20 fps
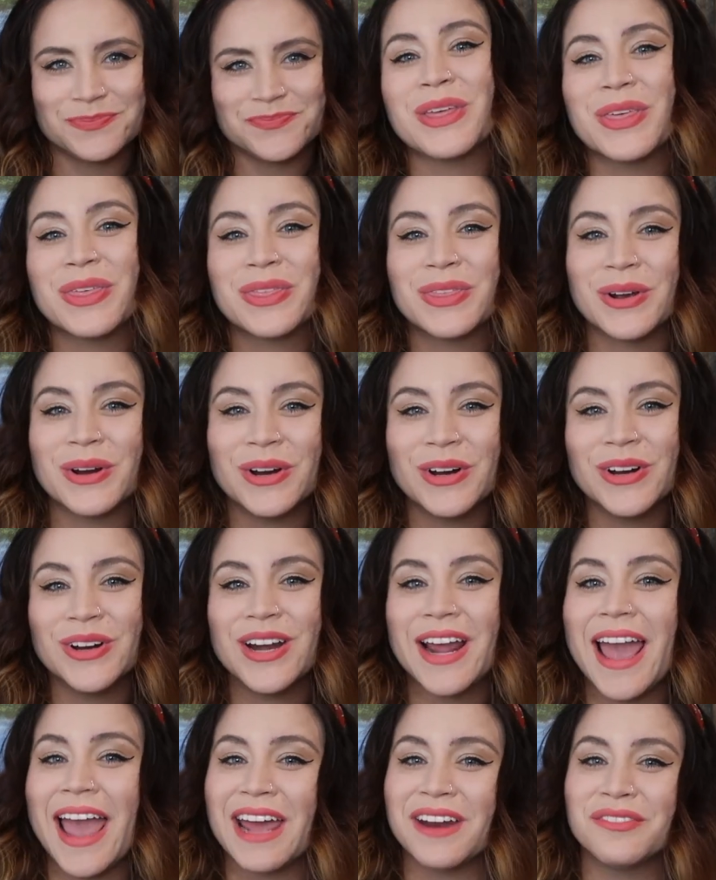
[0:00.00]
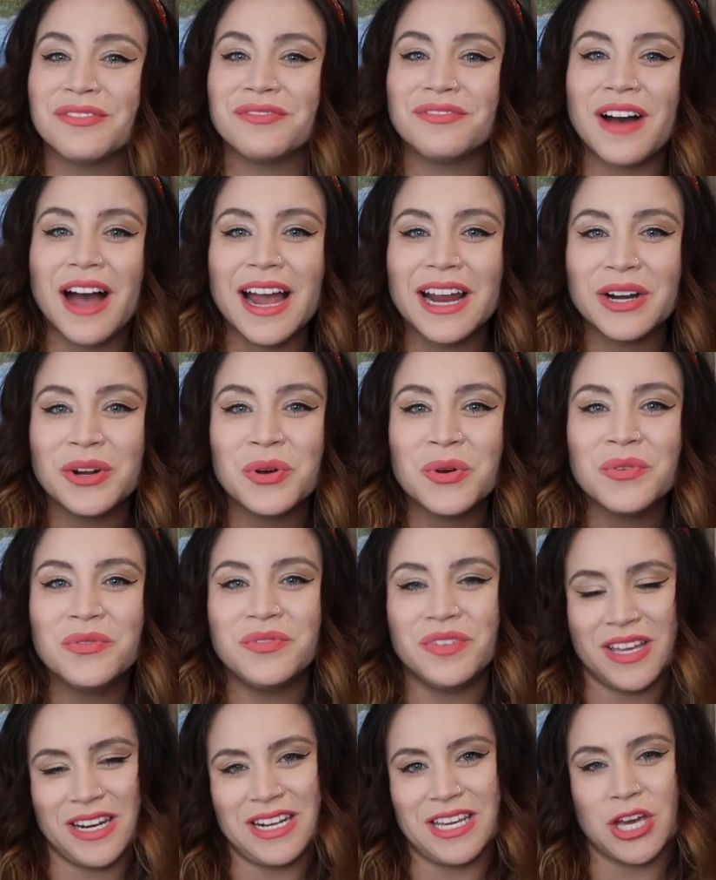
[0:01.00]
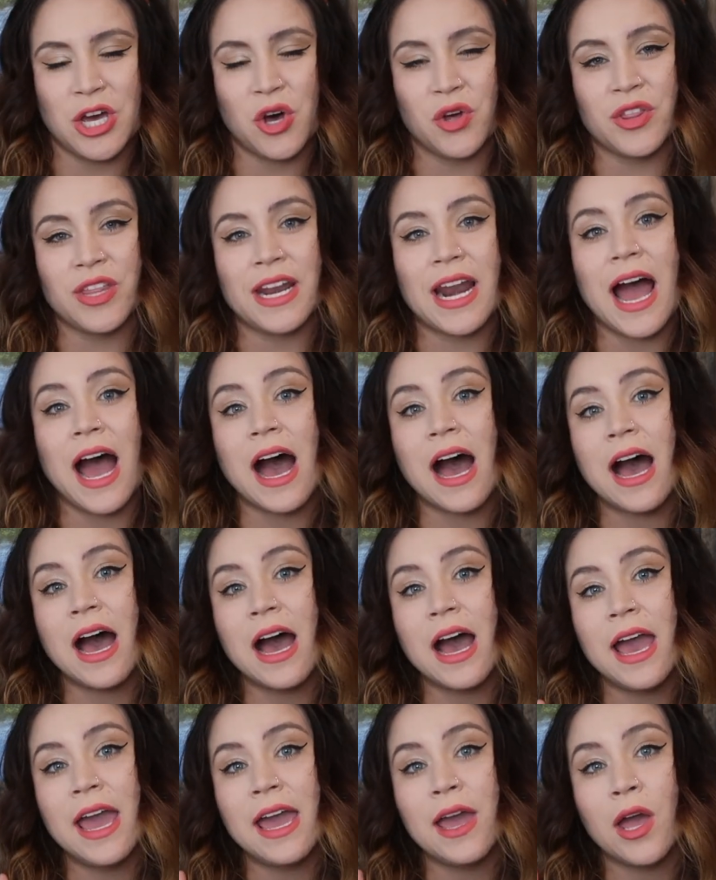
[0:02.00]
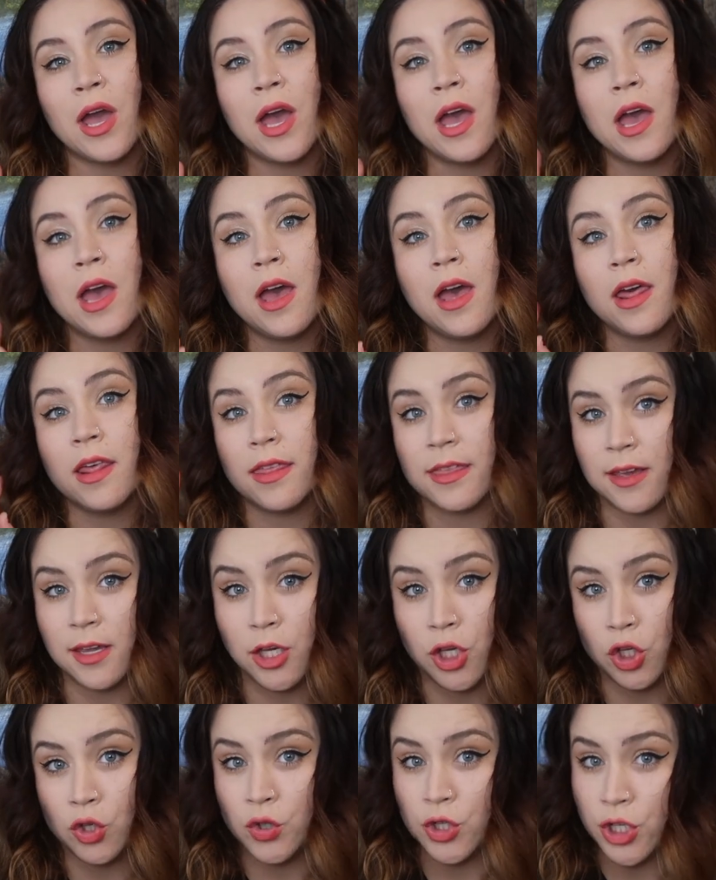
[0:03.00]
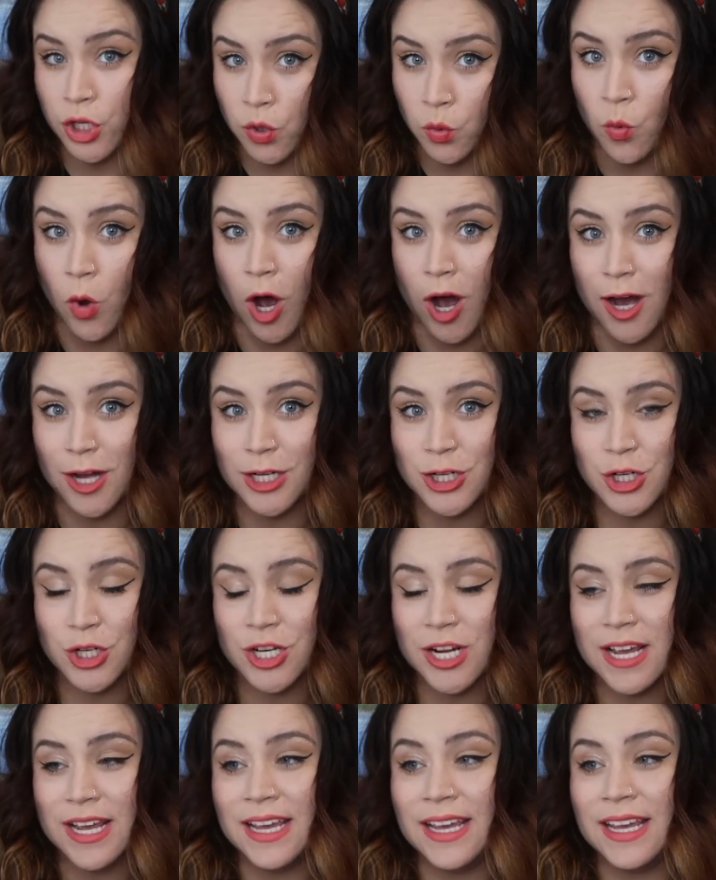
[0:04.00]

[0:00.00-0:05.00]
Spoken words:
The third and final video that I think you should watch